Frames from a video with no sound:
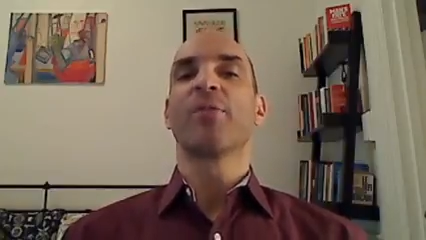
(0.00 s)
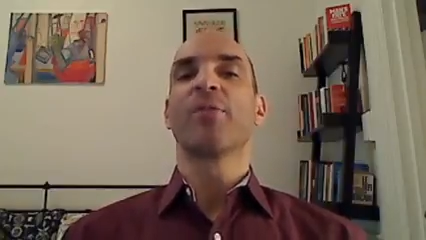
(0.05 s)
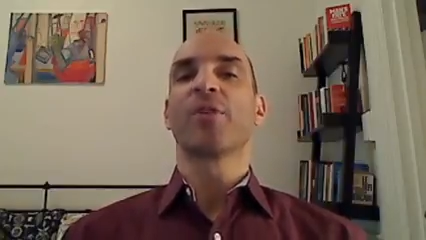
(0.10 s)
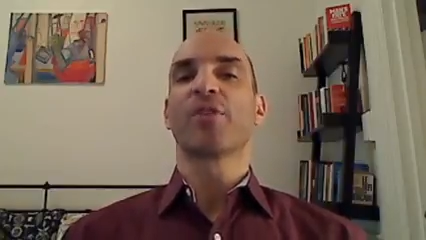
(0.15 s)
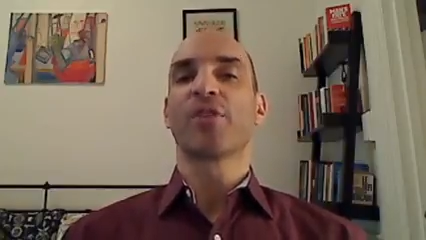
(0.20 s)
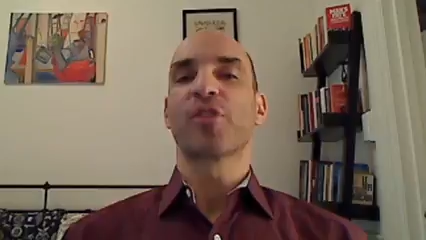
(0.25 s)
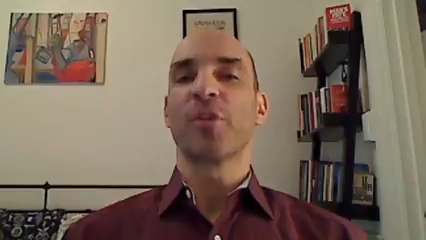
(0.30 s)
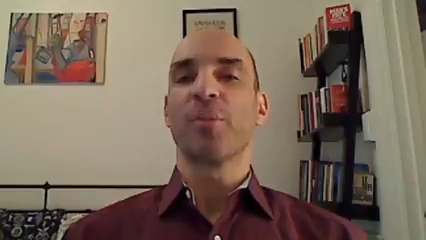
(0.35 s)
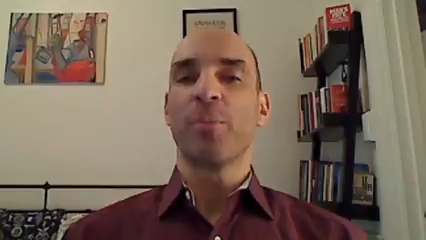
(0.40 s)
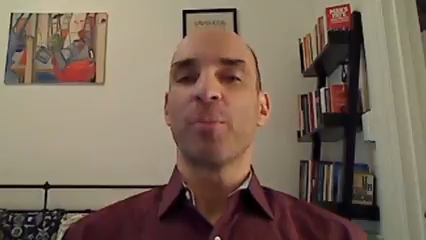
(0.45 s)

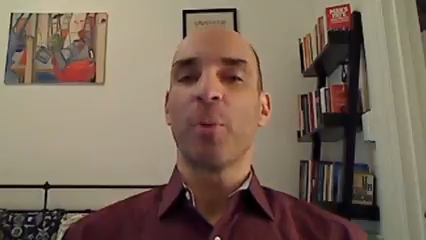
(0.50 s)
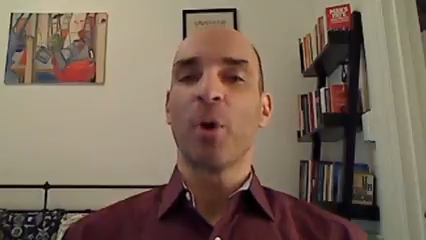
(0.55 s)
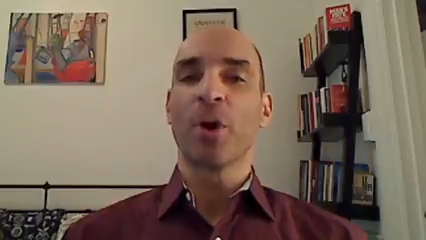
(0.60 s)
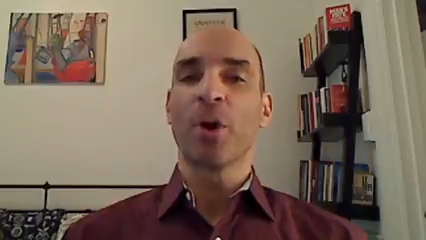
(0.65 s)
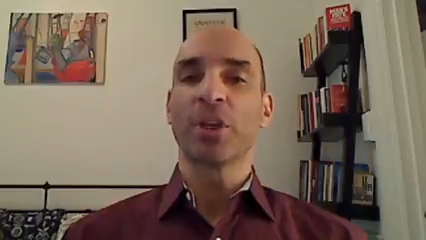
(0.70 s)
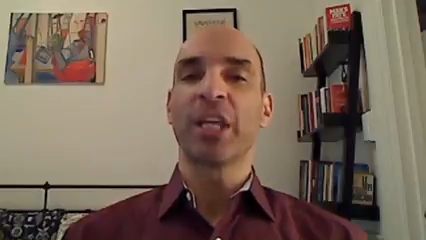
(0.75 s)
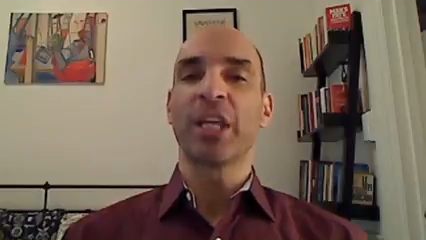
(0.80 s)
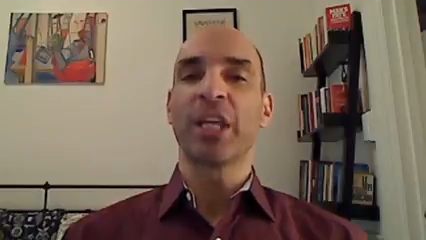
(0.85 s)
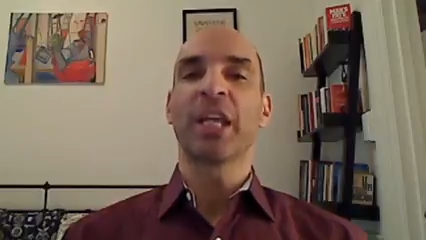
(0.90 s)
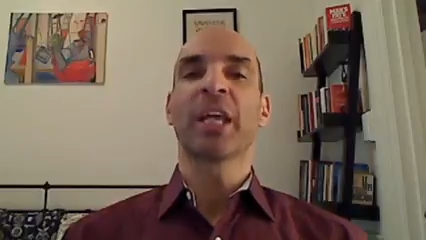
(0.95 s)
for
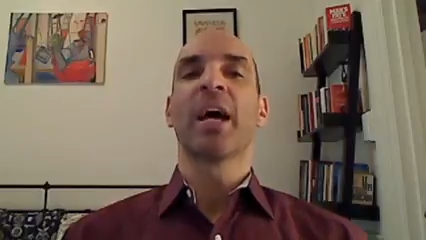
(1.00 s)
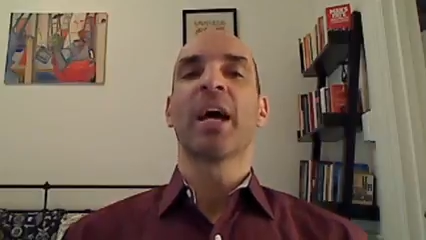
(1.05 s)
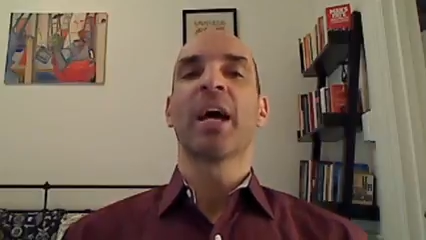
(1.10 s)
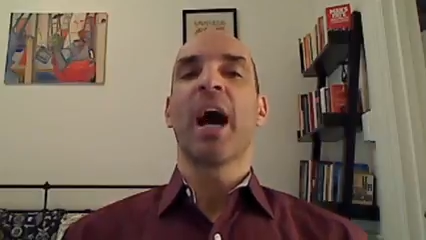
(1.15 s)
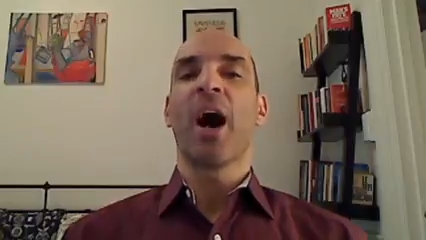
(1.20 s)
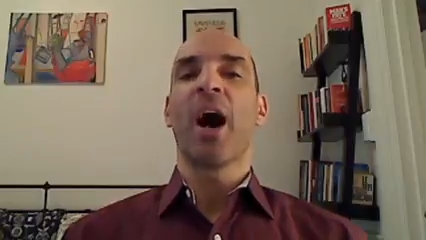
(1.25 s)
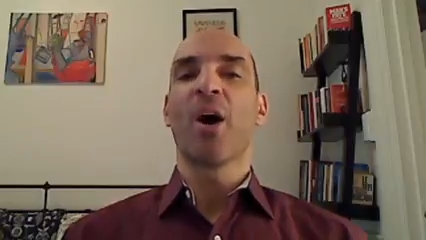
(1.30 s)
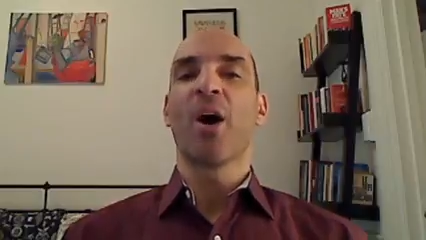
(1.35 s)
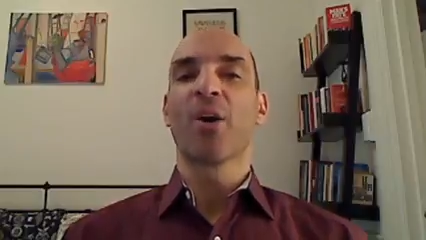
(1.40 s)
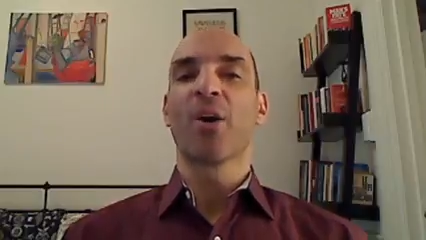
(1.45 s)

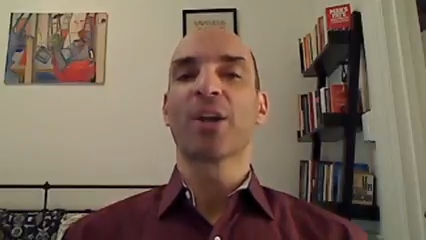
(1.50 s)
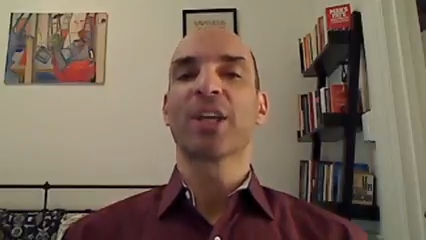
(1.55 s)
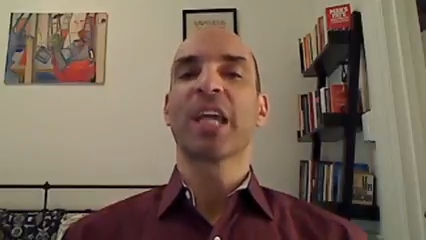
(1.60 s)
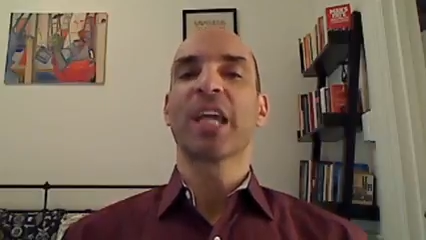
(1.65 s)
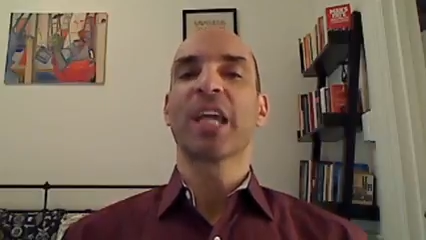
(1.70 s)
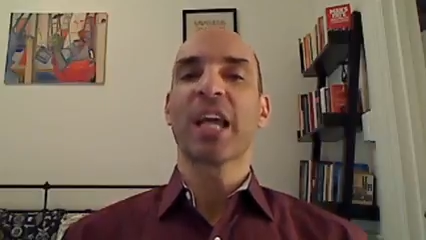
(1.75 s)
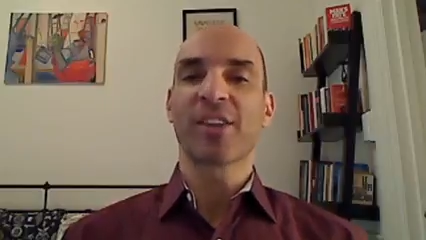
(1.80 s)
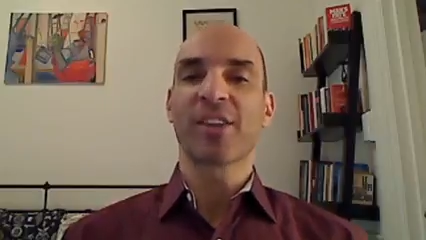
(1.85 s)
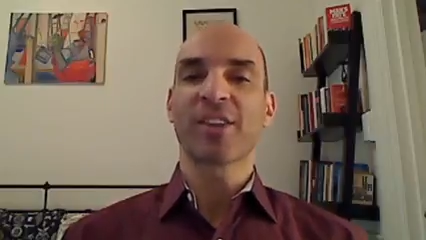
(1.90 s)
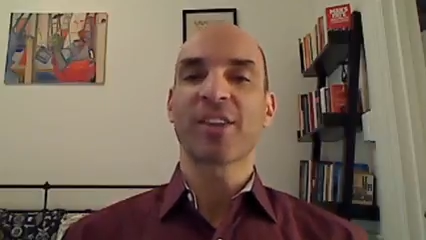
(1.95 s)
supporting our
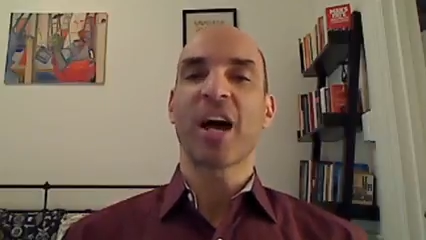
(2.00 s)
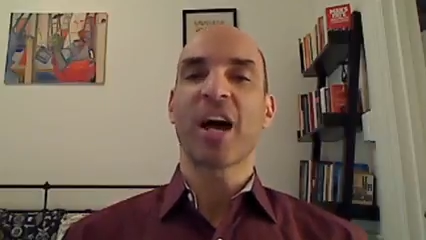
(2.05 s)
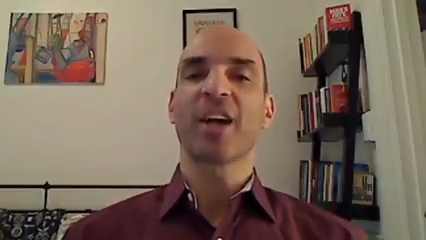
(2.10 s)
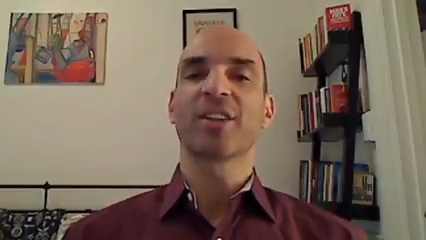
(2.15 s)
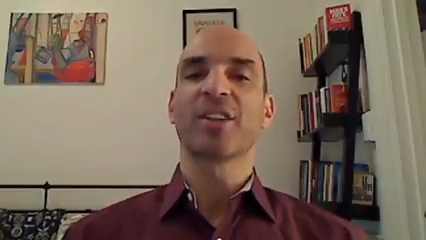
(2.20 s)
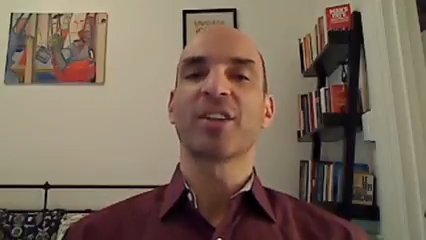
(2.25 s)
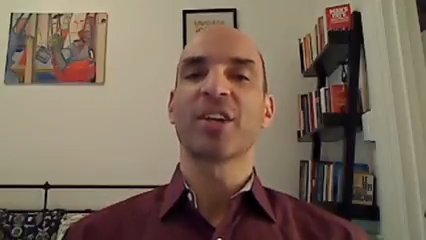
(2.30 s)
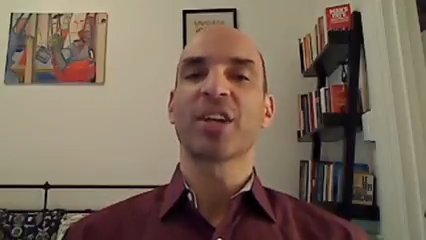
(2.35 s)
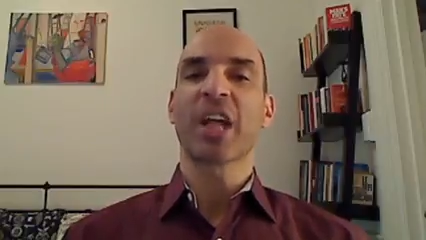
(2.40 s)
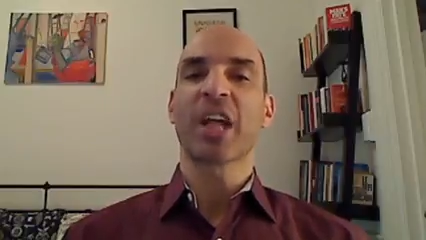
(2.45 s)

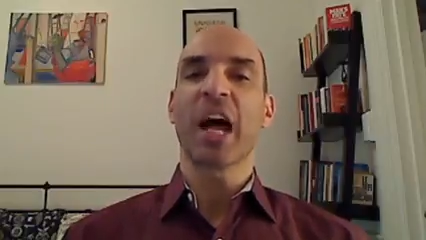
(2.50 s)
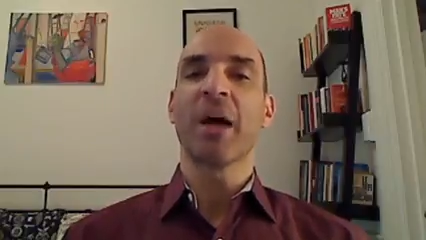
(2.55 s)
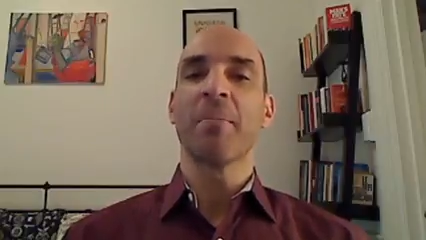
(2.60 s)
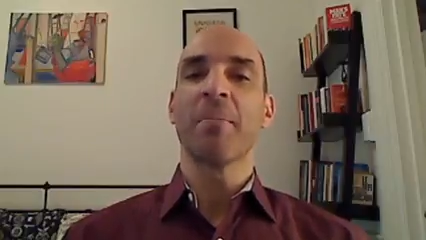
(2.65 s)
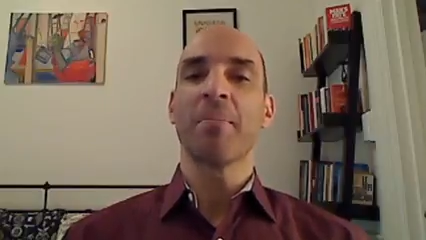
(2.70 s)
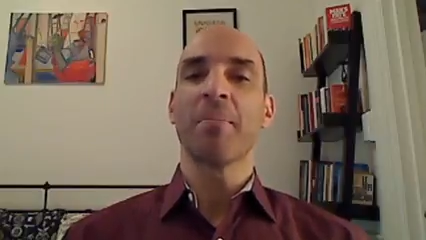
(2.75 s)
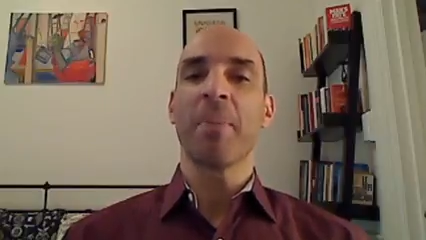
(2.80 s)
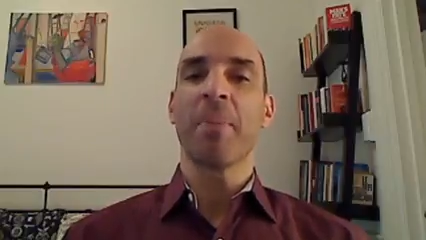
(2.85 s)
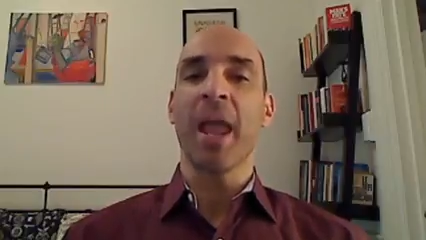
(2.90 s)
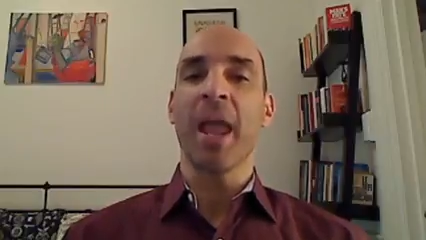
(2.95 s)
Kickstarter
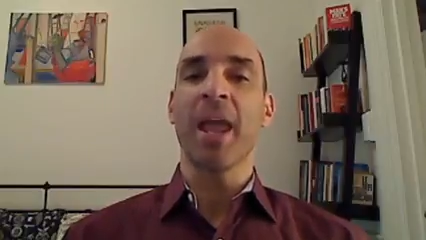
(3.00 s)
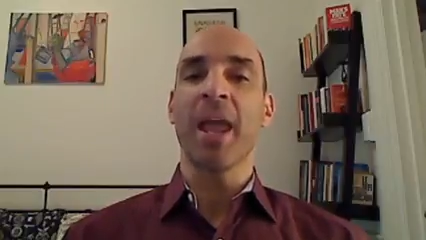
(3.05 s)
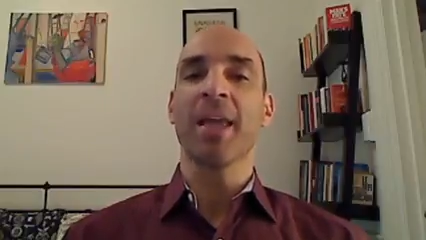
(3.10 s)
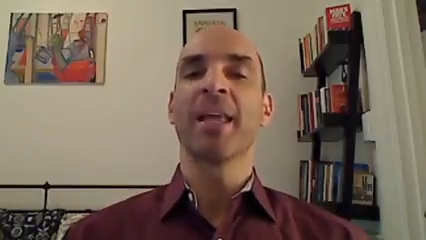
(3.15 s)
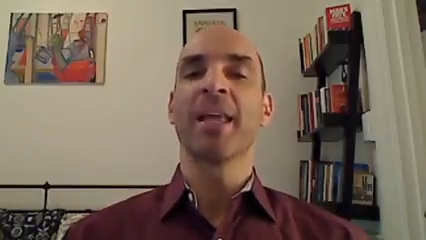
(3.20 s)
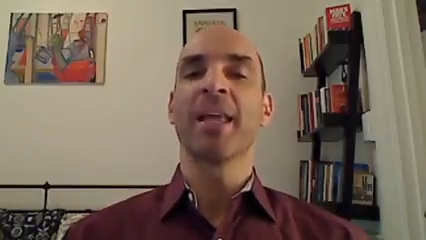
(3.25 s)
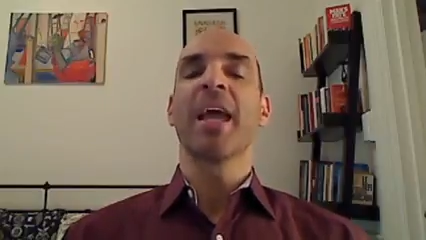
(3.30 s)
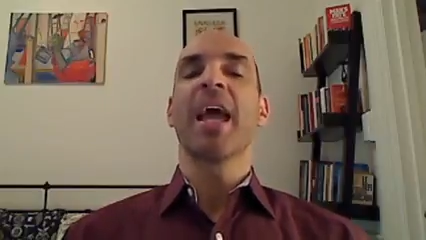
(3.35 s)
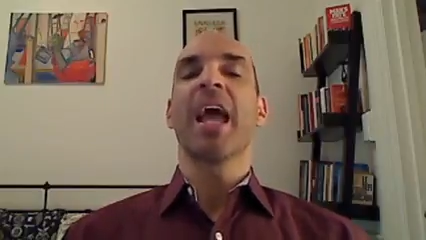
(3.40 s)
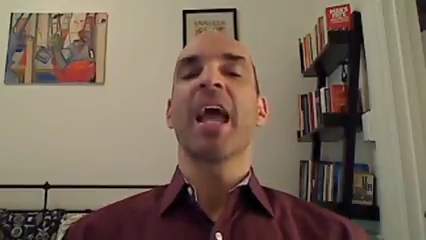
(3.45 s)

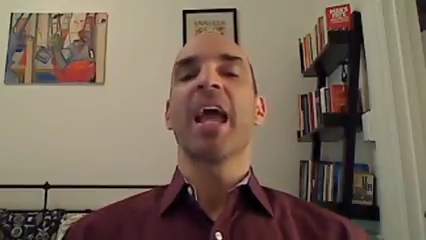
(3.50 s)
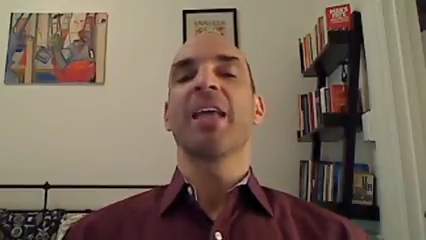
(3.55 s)
campaign